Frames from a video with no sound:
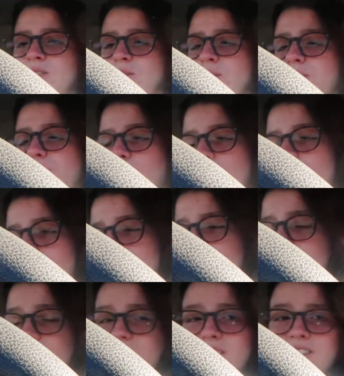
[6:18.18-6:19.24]
for $4.
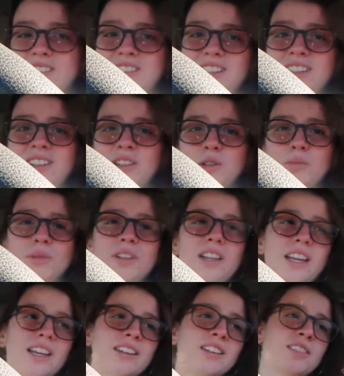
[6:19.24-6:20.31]
It's a good deal, but
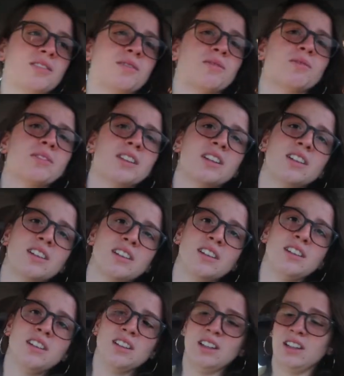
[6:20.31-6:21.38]
like, we don't need
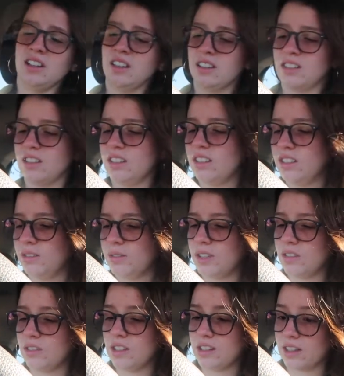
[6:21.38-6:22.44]

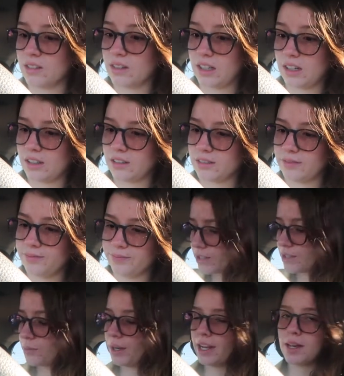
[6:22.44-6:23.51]
that right now.
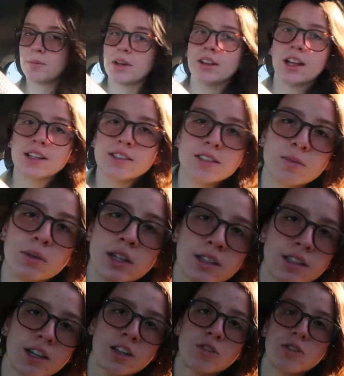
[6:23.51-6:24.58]
This is why I hate my glasses, because
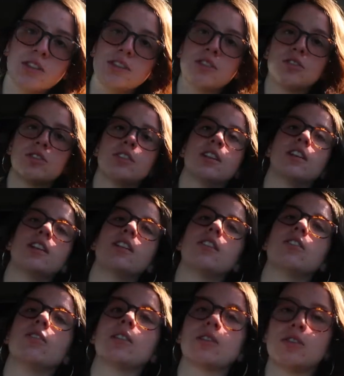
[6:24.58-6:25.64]
I got transitioned and I
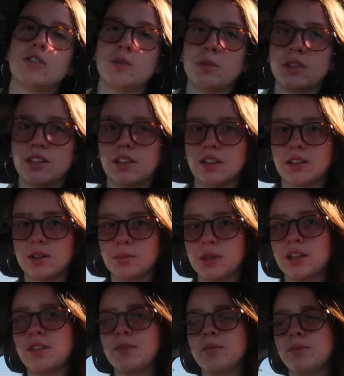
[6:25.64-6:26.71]
didn't know how stupid they look on
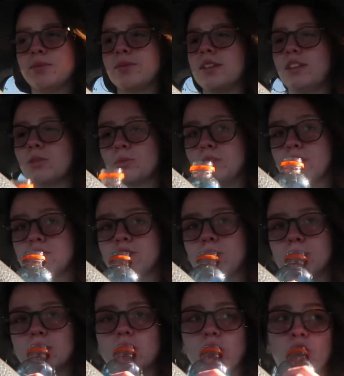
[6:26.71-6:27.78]
me. They look really
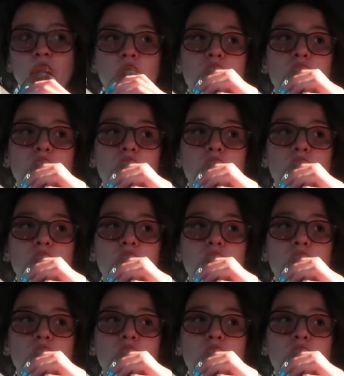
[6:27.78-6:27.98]
stupid.